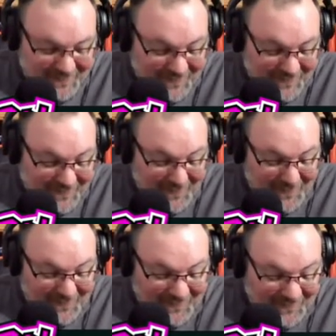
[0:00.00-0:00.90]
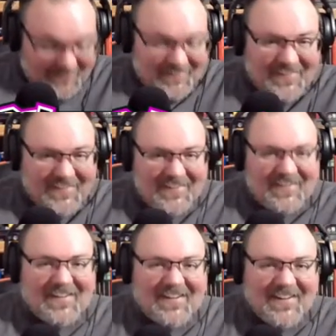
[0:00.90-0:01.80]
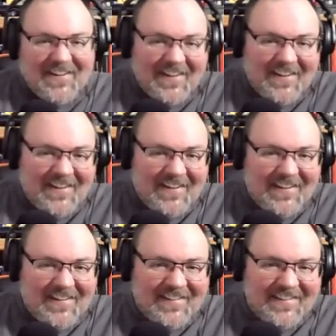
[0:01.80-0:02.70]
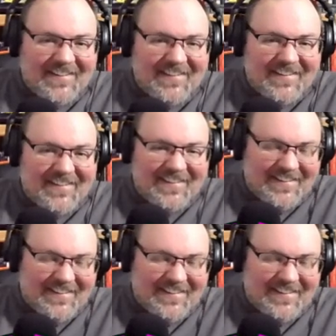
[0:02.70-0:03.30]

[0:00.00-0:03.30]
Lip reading: (silent)